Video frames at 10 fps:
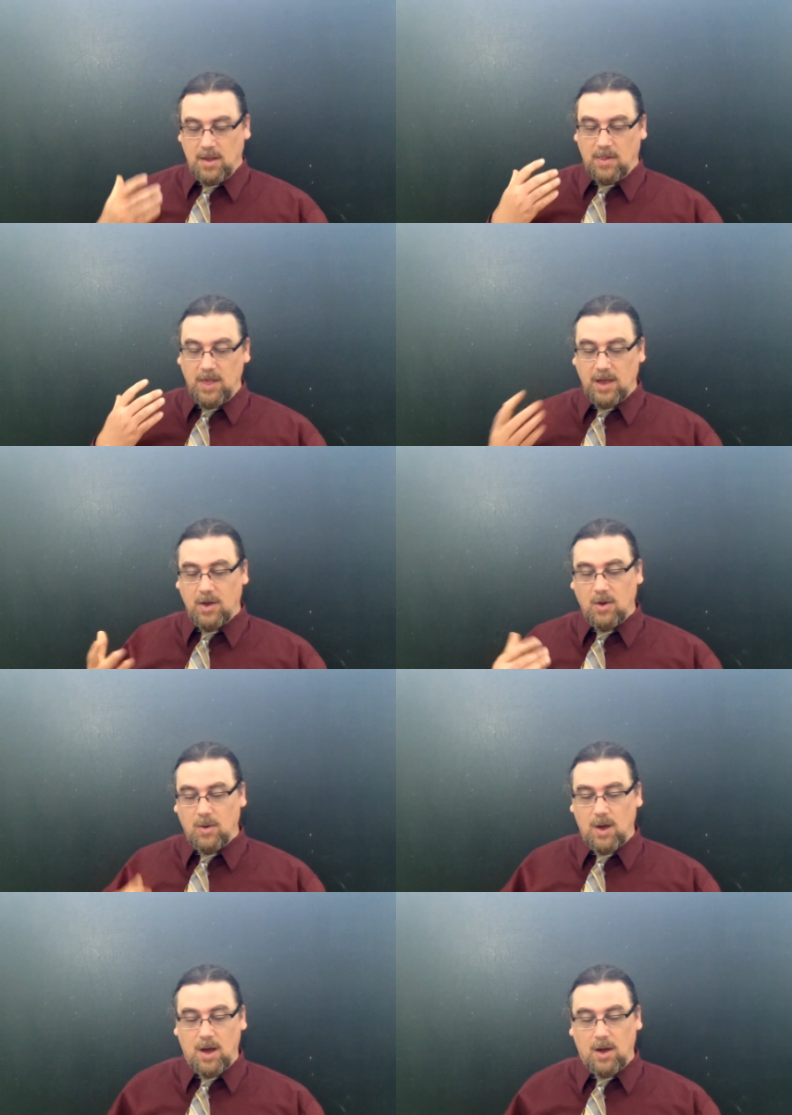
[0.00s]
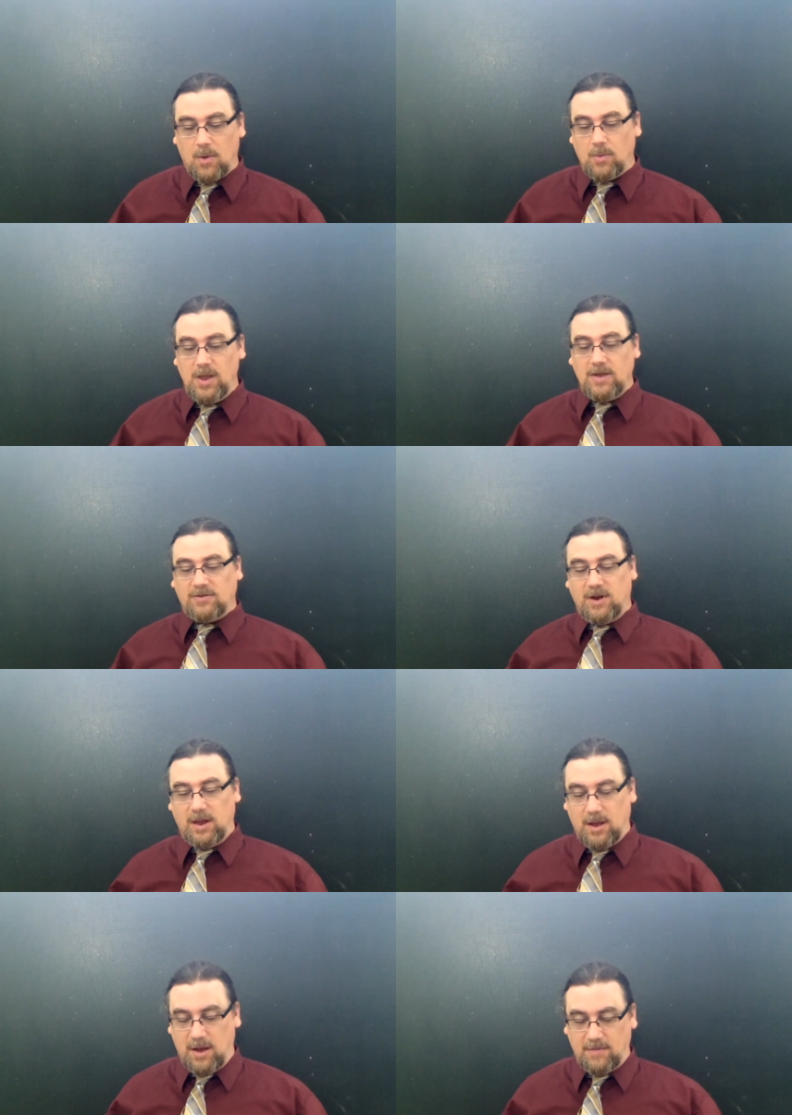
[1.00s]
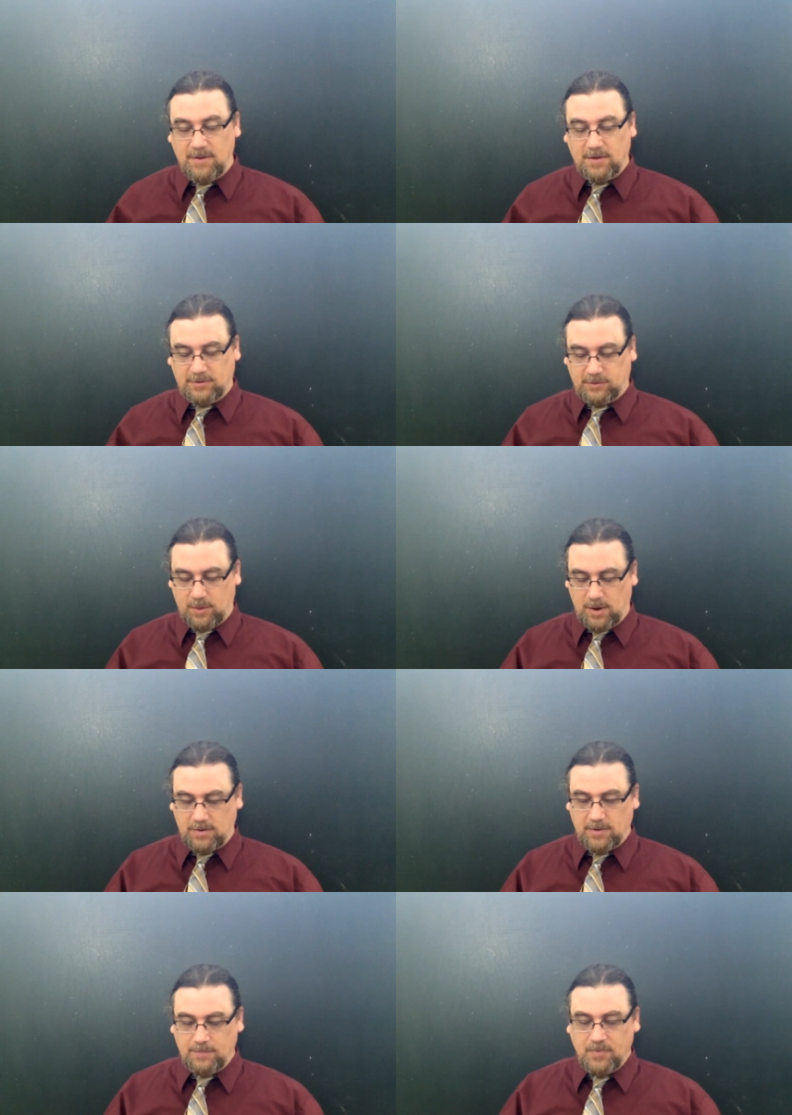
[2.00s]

Let go all reasoning of this sort.